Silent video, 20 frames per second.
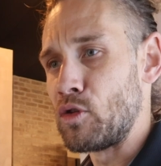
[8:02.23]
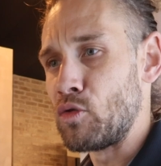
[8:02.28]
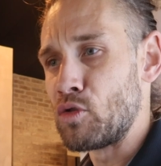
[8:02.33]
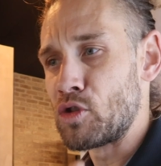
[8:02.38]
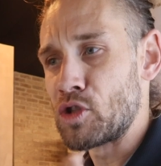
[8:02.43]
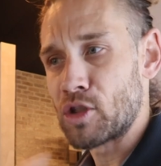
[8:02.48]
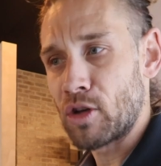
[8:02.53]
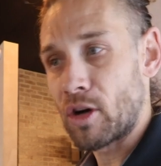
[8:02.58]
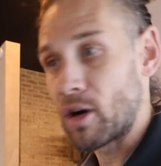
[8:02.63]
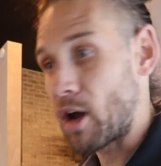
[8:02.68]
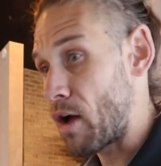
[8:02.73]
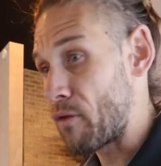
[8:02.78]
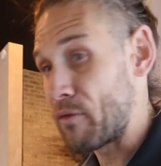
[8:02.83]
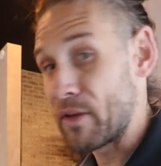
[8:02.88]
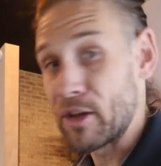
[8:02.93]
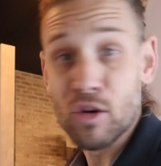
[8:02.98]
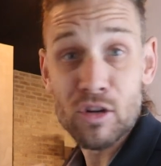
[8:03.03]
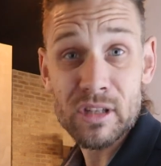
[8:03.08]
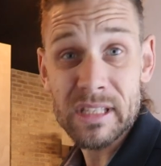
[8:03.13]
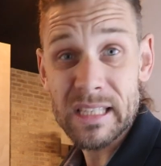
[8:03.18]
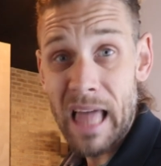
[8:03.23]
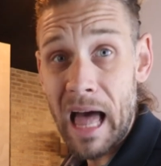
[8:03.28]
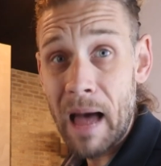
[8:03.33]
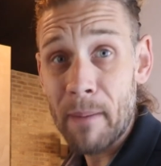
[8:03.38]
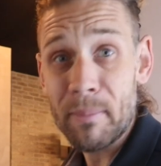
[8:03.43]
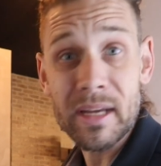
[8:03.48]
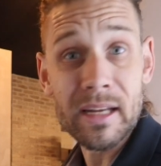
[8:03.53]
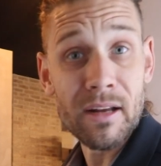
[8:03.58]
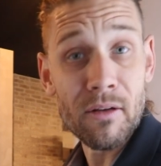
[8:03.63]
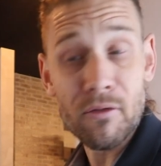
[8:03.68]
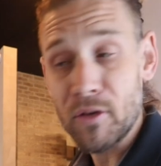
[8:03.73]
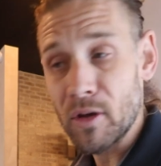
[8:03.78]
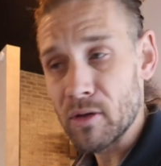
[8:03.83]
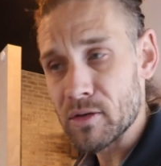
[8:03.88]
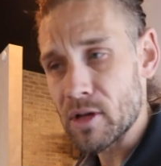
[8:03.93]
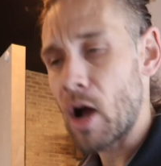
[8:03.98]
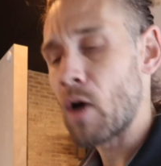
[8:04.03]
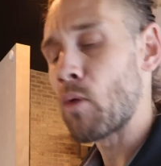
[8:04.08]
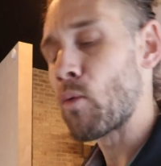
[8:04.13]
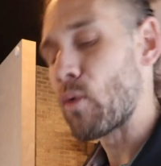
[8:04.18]
you start off and you're sloppy and it
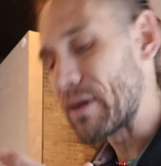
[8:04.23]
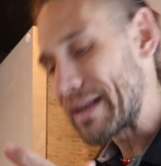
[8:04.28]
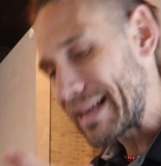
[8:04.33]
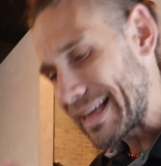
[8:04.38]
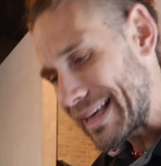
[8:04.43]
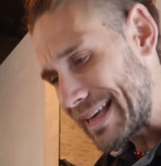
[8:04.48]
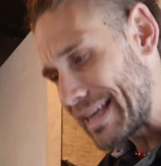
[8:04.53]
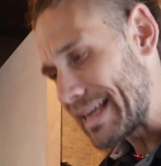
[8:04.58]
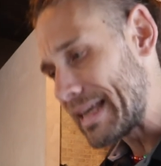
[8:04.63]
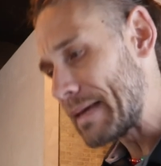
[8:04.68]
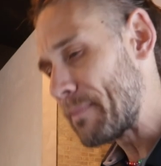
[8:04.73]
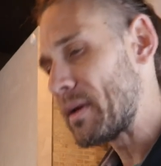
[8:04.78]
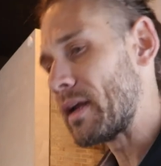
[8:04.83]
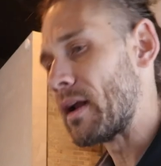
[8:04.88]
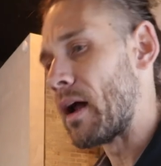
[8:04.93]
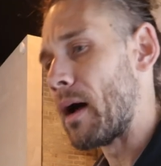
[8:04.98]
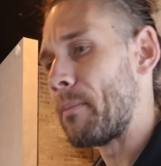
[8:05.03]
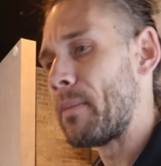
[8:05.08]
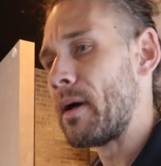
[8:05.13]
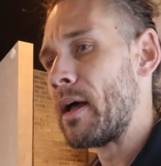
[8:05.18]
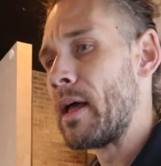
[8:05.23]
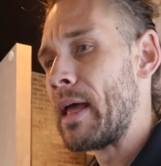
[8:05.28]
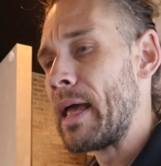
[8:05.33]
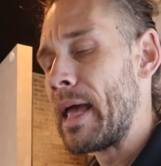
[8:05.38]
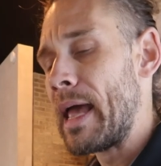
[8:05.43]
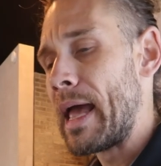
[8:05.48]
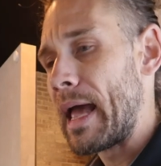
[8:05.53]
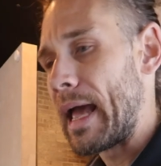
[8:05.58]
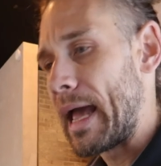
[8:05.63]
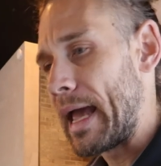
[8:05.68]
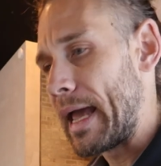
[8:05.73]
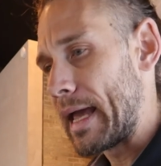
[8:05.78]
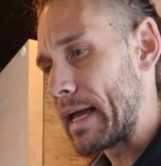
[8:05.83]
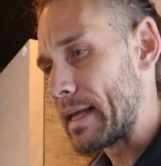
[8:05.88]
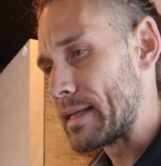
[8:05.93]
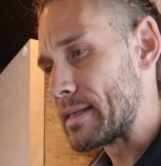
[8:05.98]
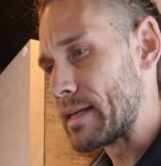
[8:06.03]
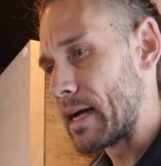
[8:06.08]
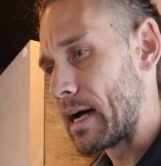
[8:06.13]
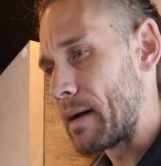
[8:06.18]
feels awkward, keep it up.
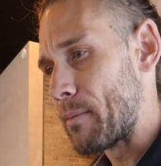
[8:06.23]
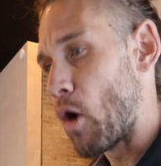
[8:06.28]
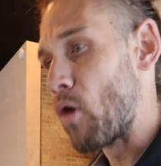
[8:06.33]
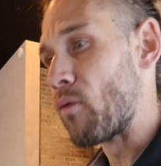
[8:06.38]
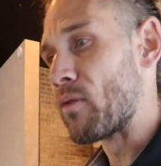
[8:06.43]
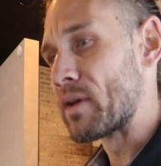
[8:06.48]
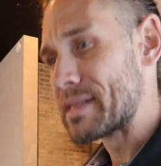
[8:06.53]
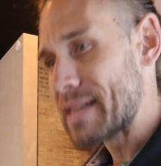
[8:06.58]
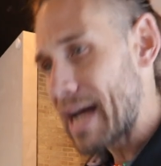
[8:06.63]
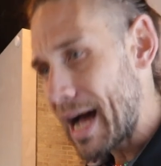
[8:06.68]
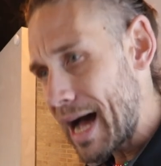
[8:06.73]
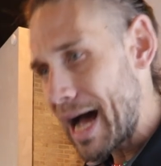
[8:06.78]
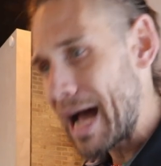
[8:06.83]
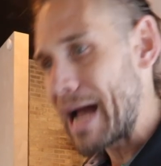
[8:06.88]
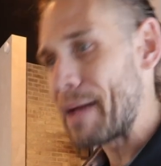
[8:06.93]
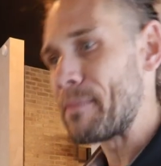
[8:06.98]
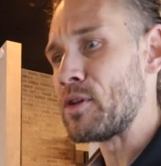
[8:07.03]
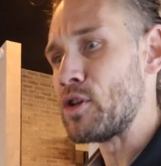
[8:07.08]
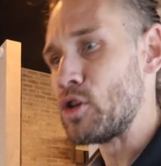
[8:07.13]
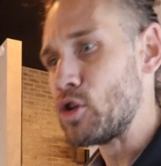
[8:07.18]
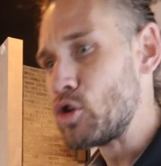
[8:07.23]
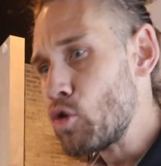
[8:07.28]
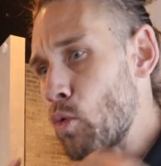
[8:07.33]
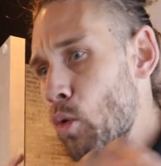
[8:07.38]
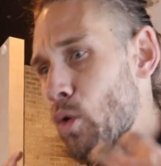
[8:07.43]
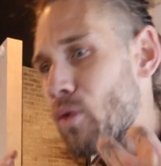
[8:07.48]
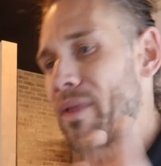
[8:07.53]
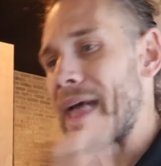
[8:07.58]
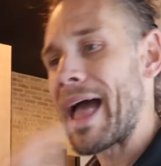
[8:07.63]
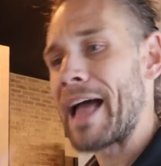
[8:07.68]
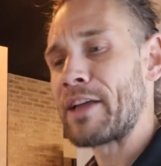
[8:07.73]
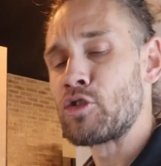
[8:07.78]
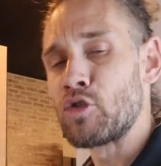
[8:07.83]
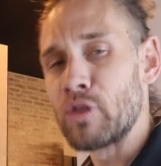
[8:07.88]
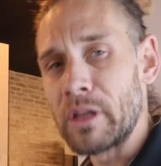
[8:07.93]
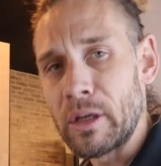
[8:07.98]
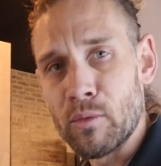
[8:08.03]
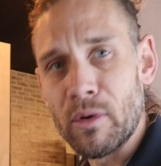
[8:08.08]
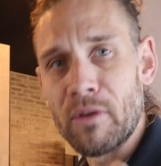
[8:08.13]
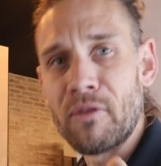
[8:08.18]
And over time, you will
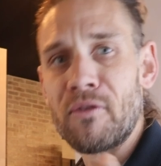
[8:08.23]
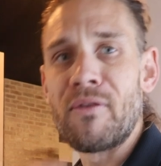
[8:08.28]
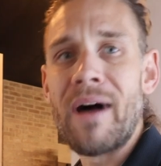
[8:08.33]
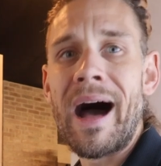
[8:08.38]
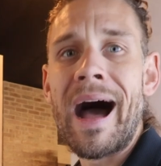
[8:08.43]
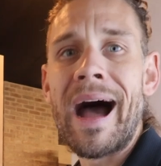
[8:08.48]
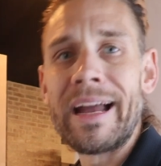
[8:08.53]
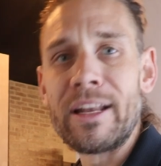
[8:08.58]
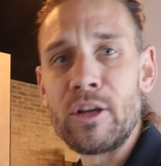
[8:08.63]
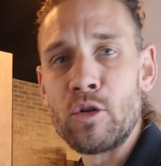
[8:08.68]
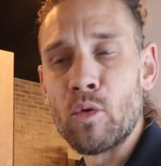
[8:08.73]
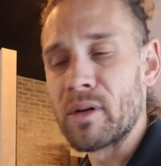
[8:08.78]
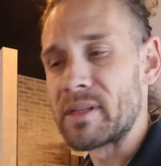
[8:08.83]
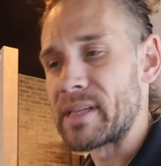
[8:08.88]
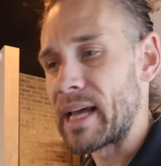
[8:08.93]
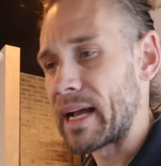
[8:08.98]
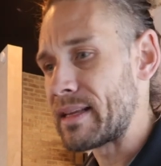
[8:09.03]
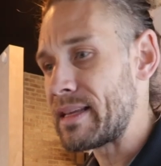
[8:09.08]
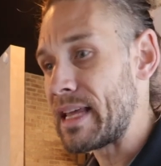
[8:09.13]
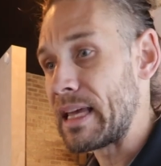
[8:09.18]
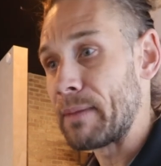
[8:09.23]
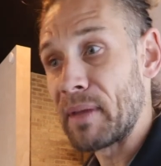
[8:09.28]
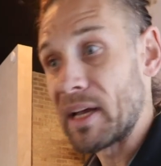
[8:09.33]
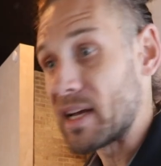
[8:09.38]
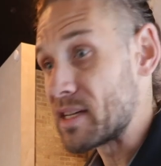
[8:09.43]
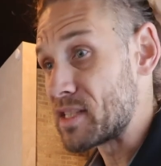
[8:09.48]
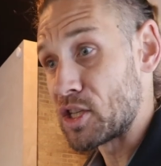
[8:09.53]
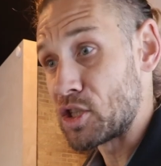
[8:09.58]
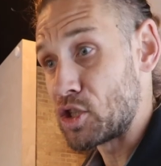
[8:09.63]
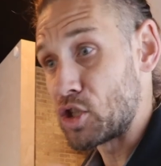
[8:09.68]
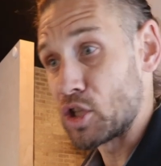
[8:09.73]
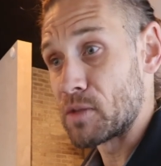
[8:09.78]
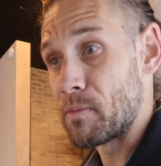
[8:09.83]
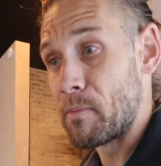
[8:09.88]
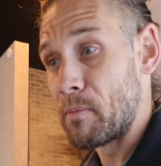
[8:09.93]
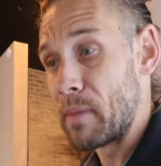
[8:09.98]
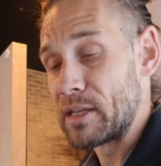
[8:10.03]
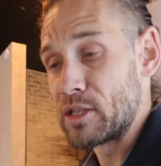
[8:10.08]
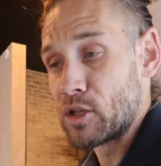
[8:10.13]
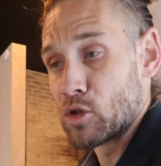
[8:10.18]
naturally refine your technique, because it's just
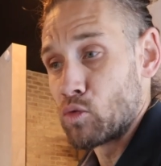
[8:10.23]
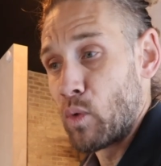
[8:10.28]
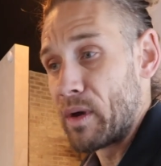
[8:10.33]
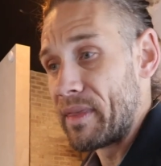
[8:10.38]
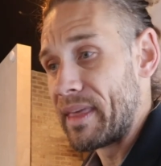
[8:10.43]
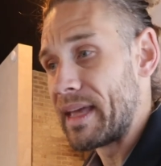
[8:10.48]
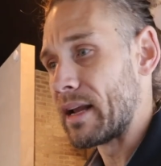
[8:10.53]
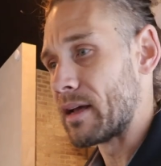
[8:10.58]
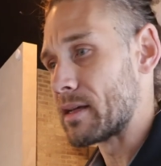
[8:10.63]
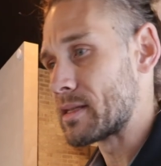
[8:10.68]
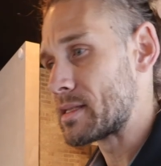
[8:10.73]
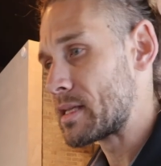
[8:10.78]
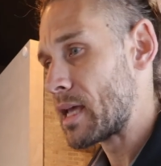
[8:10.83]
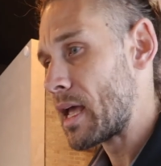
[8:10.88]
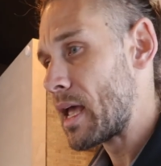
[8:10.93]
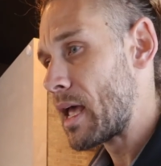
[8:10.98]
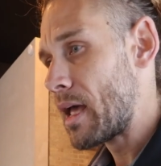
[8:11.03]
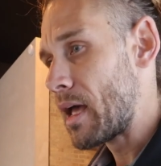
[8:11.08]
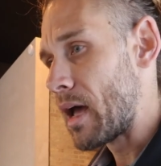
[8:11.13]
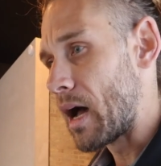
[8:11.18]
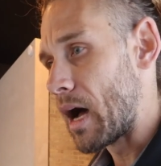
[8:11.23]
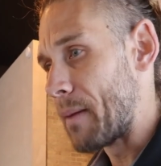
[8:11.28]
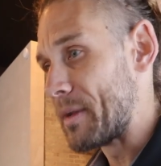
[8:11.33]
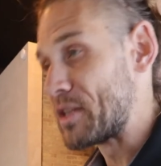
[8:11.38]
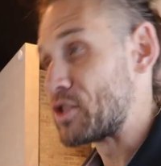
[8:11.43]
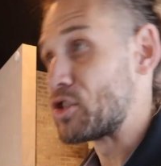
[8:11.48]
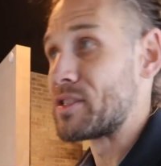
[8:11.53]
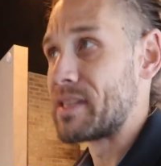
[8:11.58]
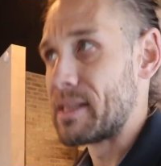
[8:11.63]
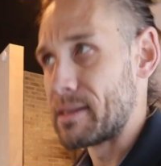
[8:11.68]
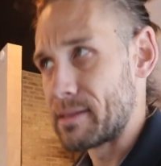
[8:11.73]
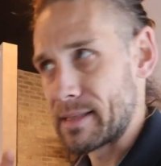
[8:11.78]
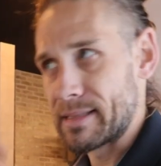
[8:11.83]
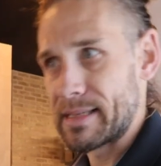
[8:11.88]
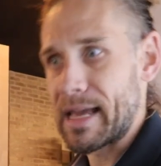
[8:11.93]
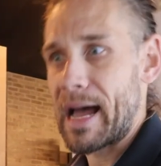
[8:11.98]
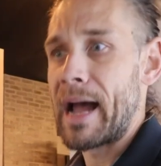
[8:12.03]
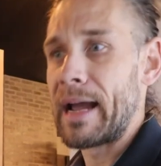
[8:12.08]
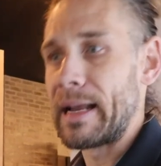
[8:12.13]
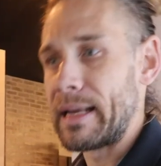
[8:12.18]
within us. It's just that
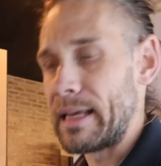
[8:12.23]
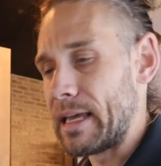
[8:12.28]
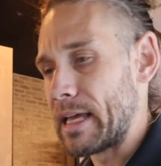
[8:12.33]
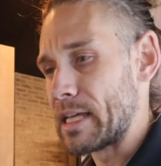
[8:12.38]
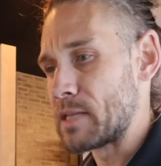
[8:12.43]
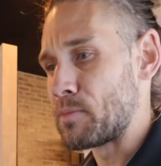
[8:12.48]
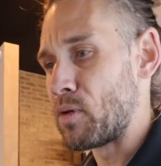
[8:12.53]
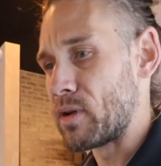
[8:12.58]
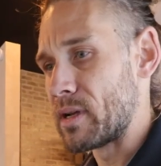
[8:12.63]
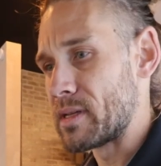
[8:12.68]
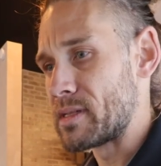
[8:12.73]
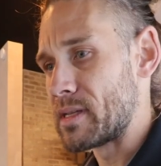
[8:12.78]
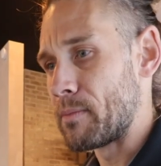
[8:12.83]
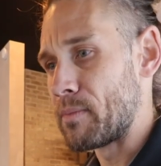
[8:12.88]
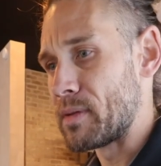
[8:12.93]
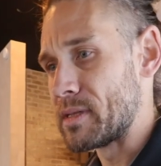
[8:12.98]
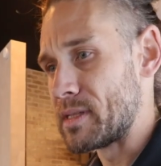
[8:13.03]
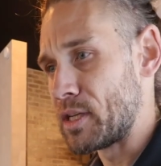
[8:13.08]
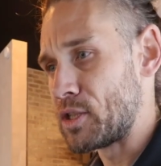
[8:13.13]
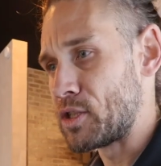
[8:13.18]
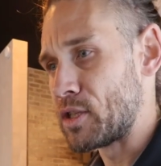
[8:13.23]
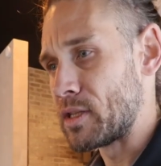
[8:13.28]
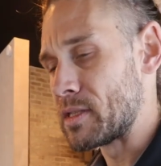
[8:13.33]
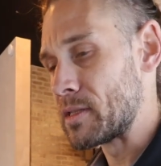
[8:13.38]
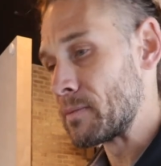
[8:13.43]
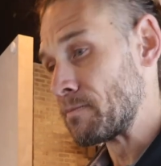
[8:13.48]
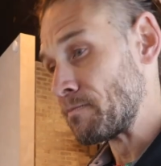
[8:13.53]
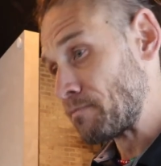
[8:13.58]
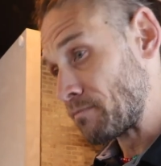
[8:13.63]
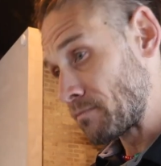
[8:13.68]
society has put us in positions